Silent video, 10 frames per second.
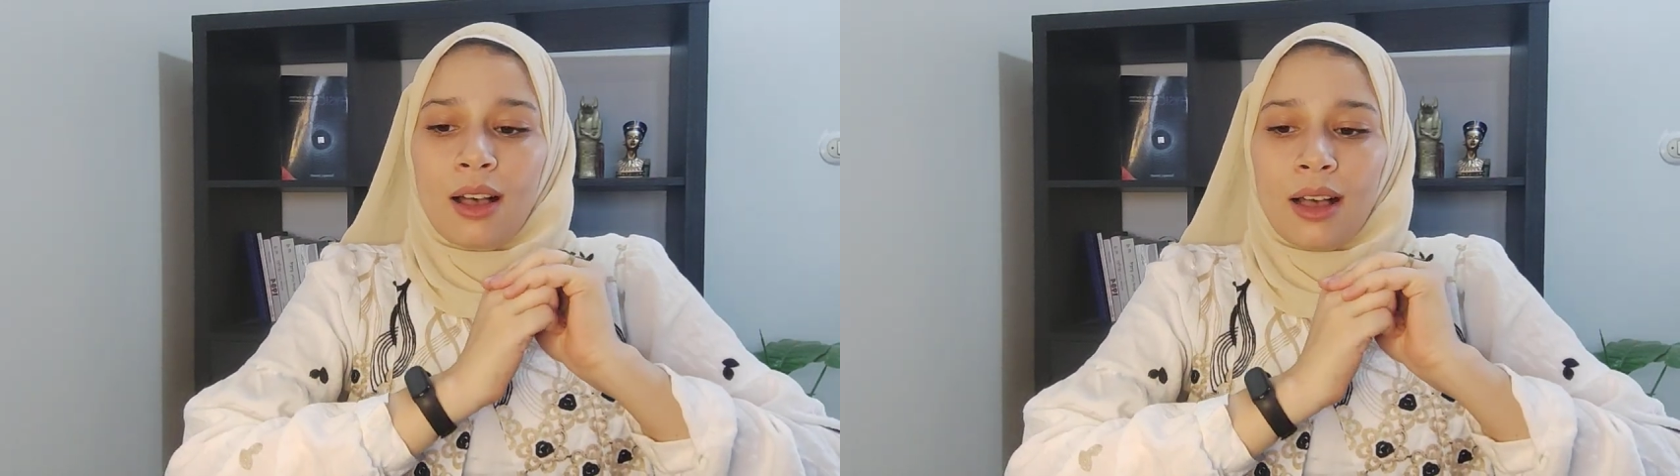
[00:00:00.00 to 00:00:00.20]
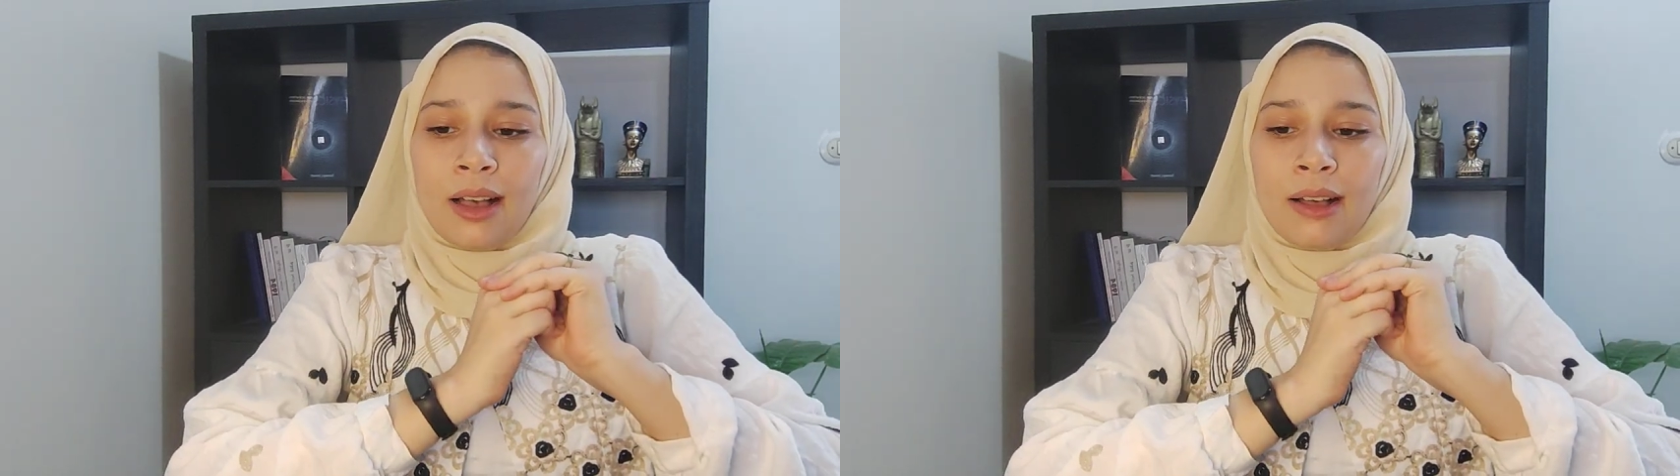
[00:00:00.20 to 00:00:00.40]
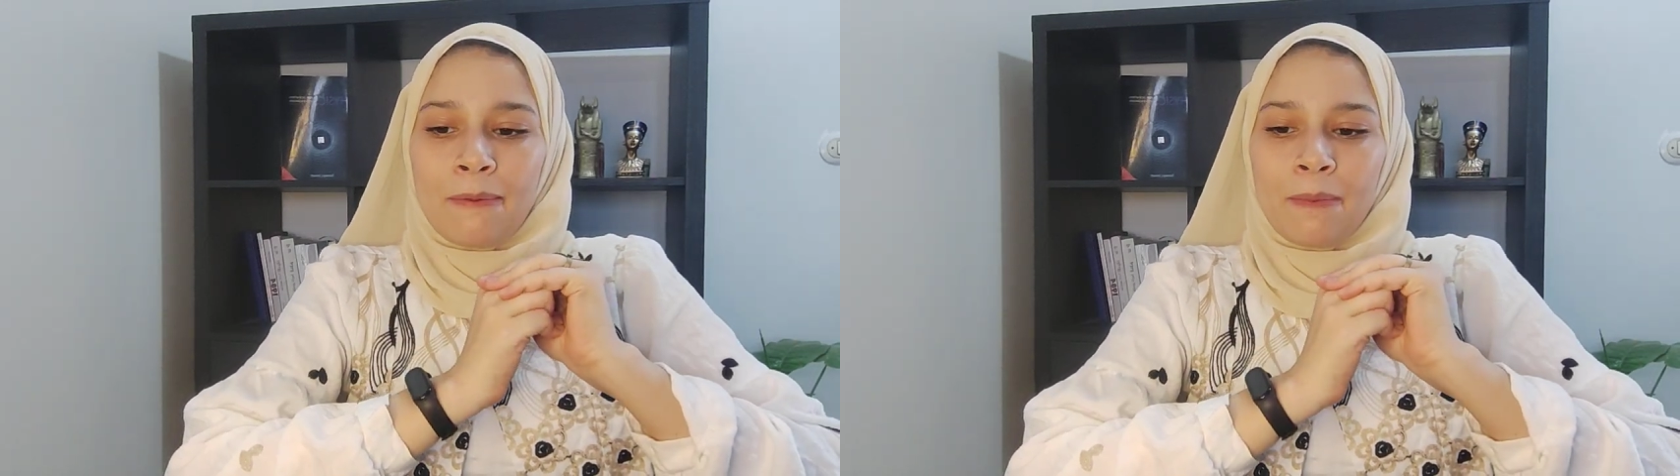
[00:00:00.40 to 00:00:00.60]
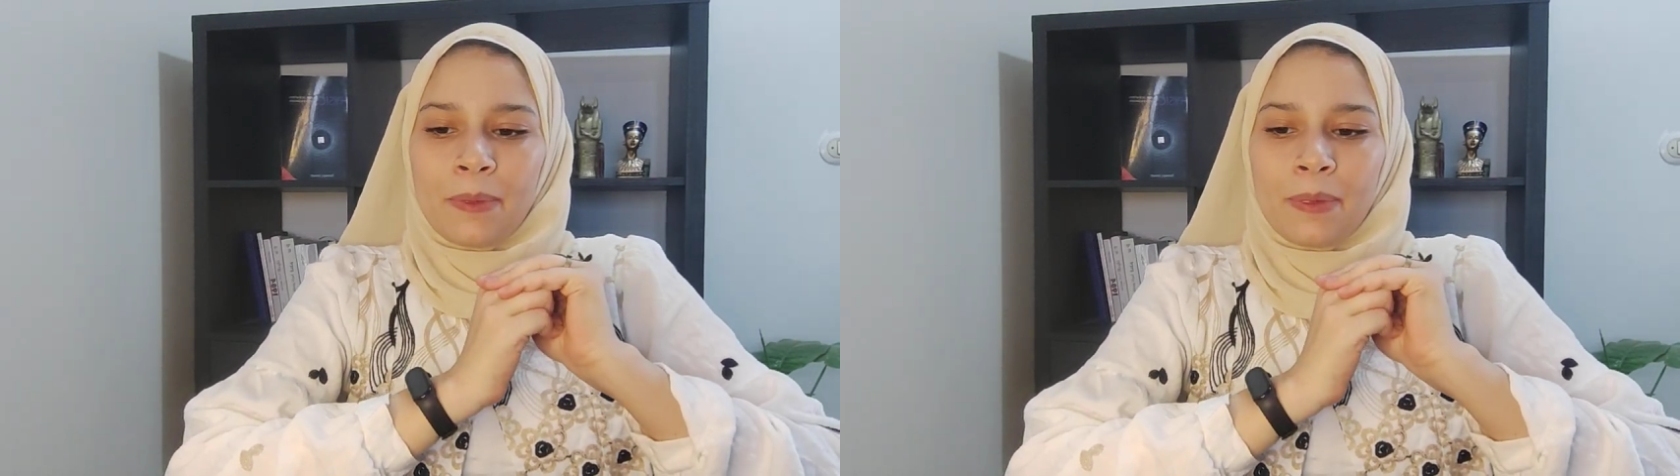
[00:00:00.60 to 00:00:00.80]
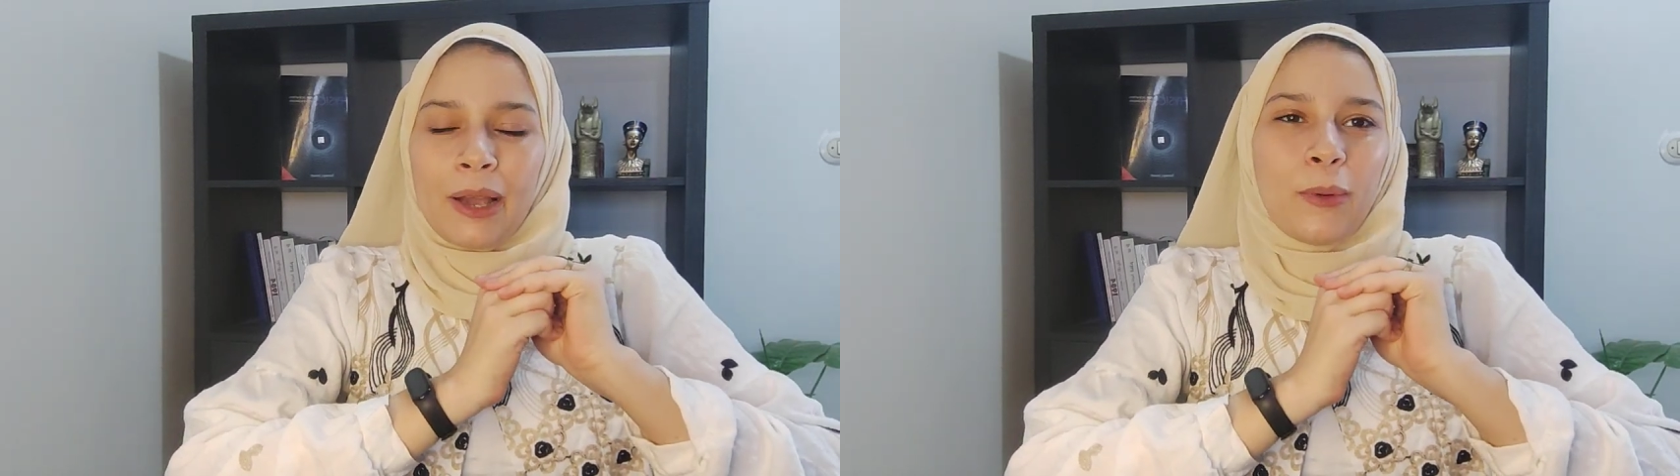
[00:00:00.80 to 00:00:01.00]

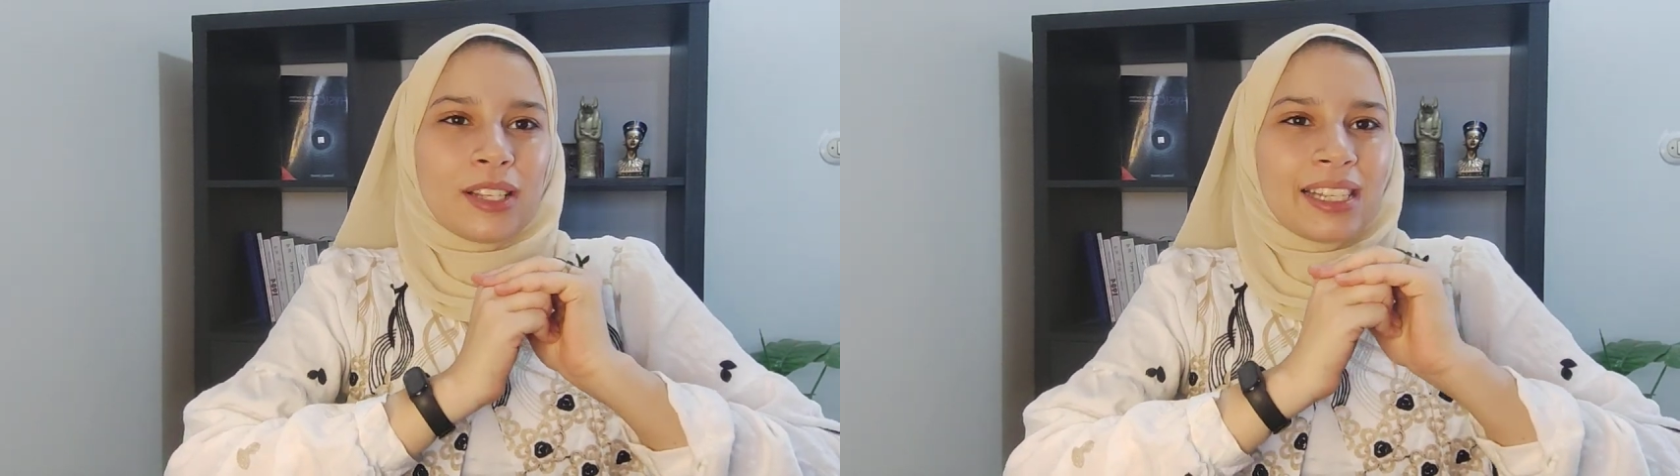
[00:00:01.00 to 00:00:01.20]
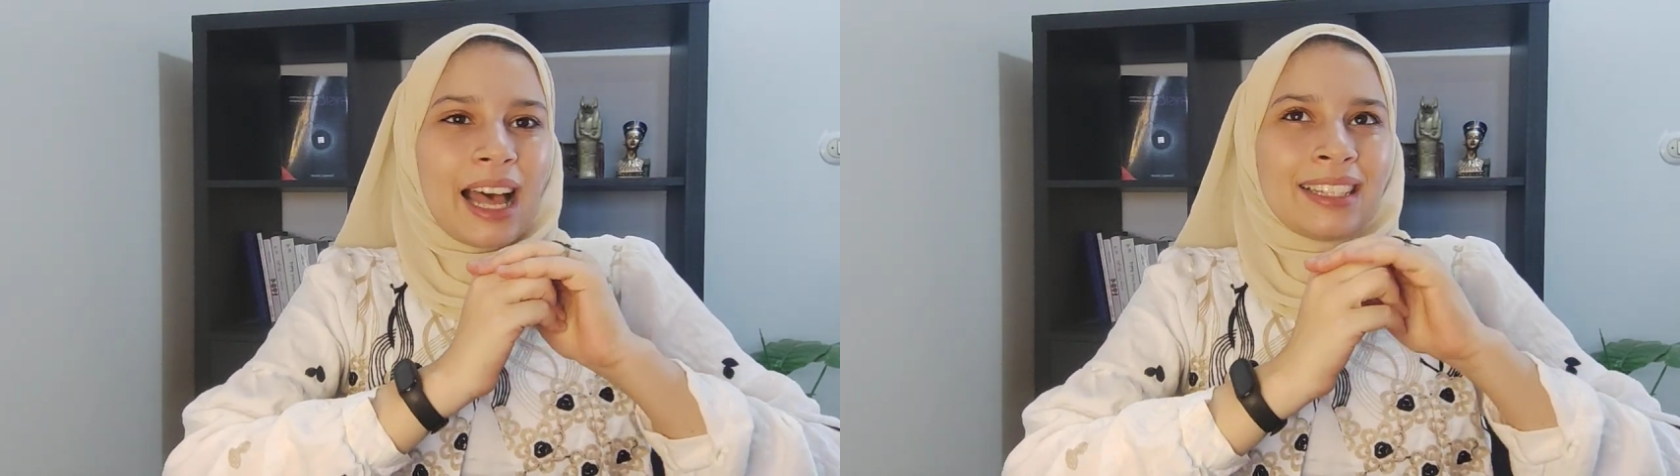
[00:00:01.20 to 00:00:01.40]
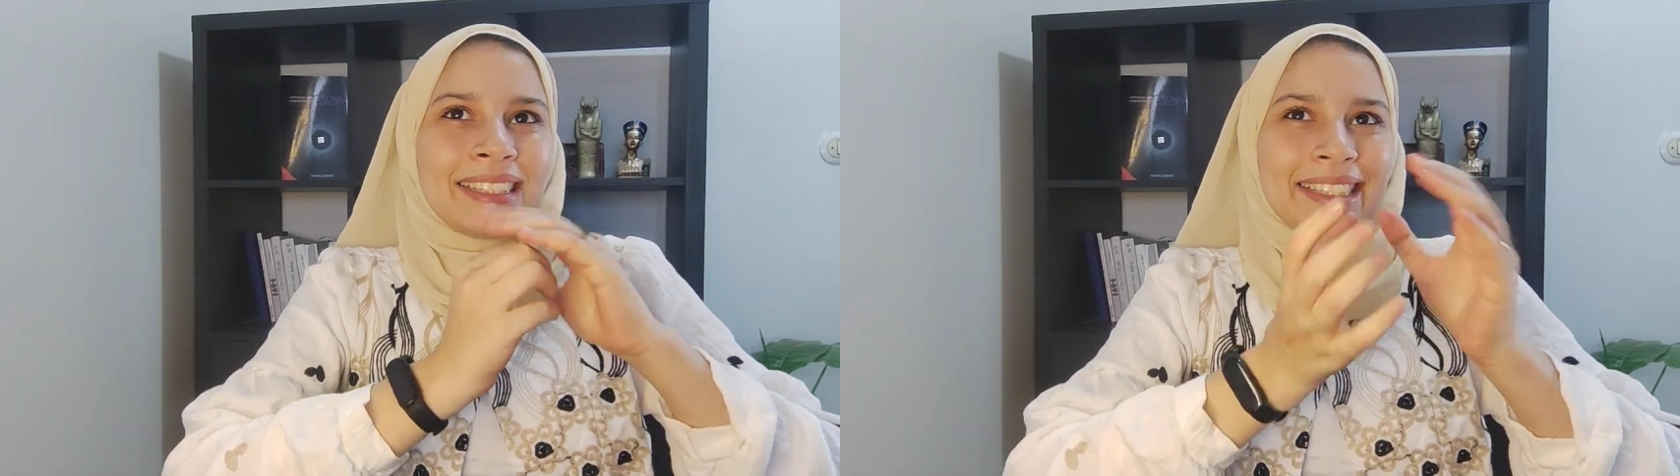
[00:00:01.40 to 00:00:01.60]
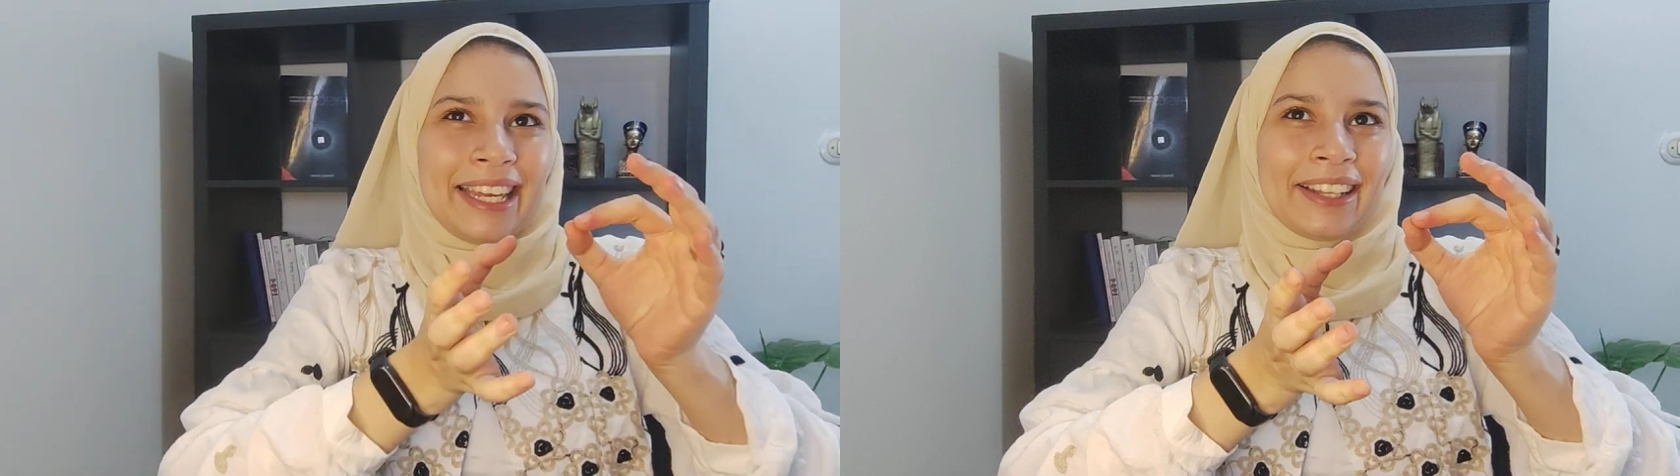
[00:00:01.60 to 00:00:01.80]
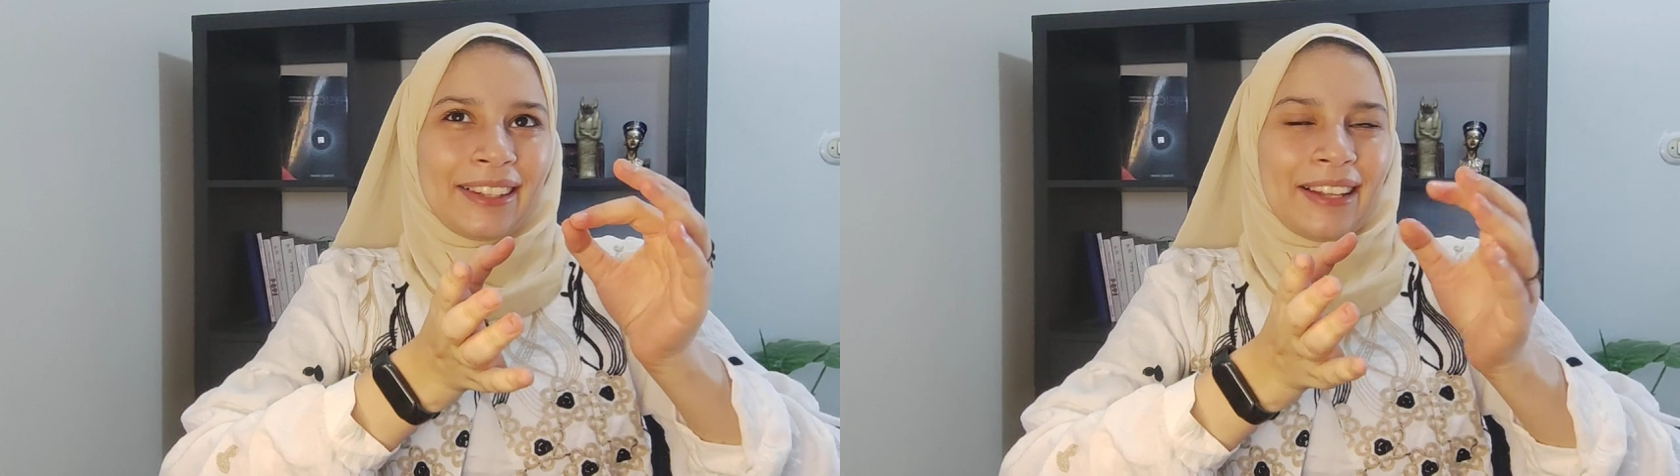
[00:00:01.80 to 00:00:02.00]
That was
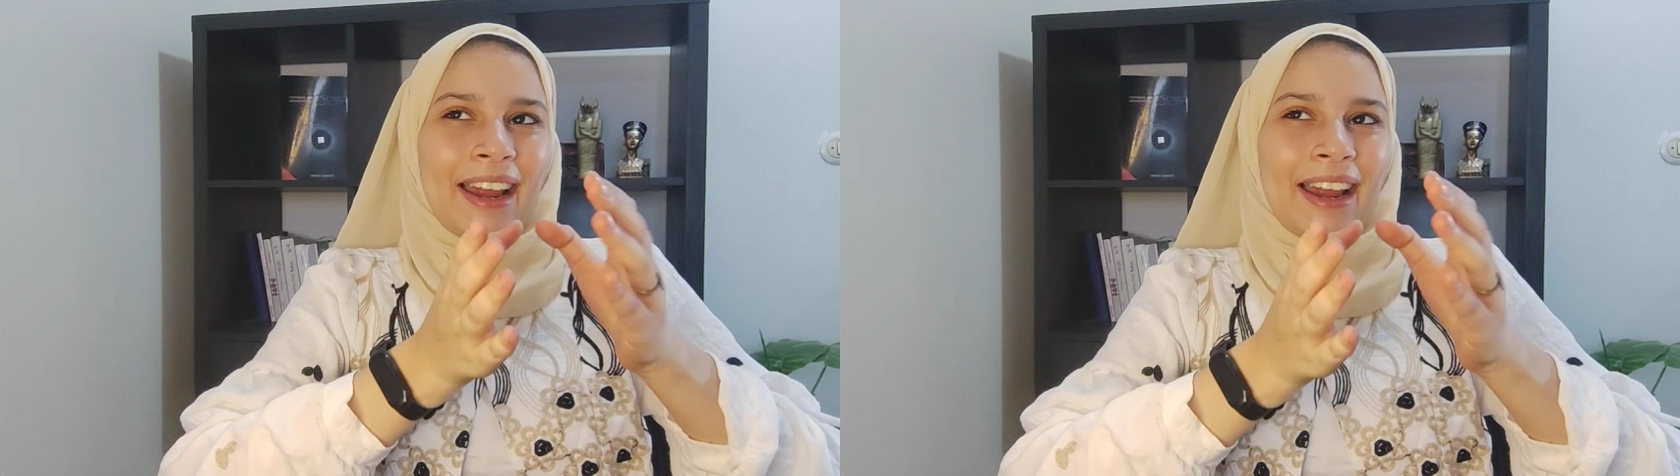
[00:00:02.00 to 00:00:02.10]
until